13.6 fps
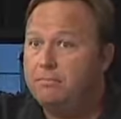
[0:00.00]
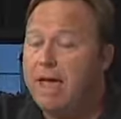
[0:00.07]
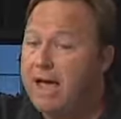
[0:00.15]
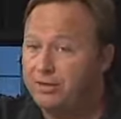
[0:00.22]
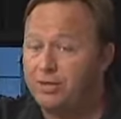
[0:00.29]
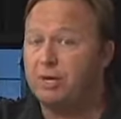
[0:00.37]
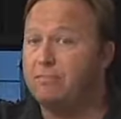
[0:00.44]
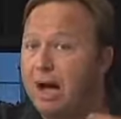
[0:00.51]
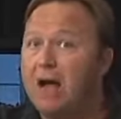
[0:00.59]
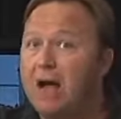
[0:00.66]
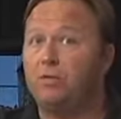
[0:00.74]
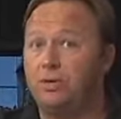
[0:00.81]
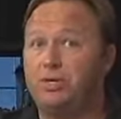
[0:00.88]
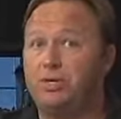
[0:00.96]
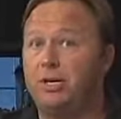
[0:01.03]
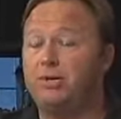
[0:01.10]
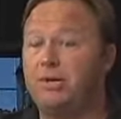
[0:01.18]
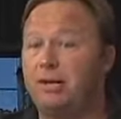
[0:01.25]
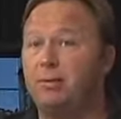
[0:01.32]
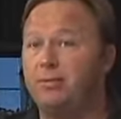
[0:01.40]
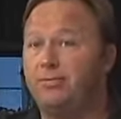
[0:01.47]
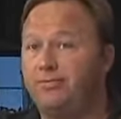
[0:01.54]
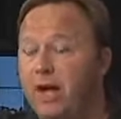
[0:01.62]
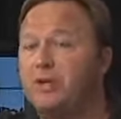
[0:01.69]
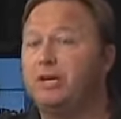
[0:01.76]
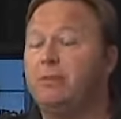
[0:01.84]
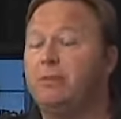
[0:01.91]
as a democracy is able to
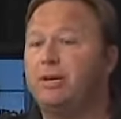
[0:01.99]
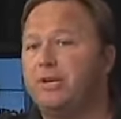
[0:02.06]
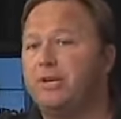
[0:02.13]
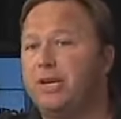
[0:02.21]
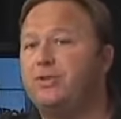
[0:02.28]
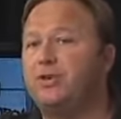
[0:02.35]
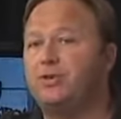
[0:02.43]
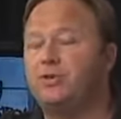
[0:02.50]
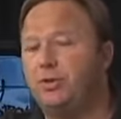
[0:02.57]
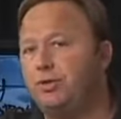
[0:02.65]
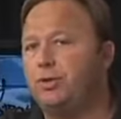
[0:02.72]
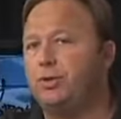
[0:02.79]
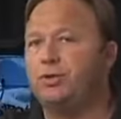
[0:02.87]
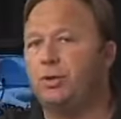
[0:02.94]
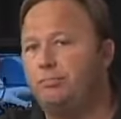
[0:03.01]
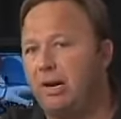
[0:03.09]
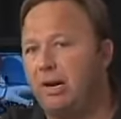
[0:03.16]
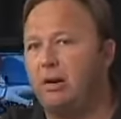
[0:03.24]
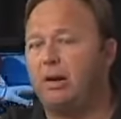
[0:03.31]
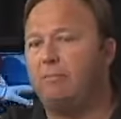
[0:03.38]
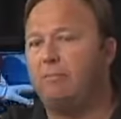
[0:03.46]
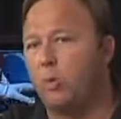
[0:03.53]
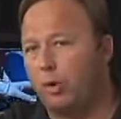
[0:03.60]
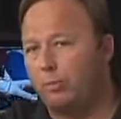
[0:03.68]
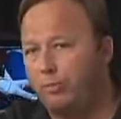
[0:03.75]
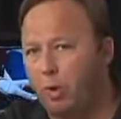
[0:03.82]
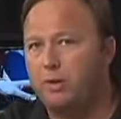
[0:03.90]
function because institutions are bigger and
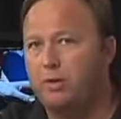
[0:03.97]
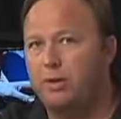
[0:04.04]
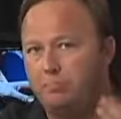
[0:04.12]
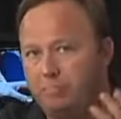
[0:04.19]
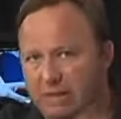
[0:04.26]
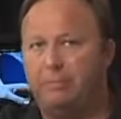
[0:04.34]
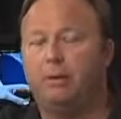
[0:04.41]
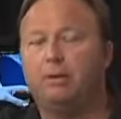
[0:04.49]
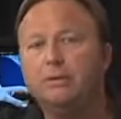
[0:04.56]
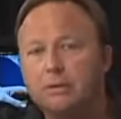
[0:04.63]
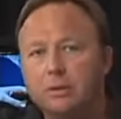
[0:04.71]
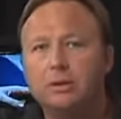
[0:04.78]
more important than people.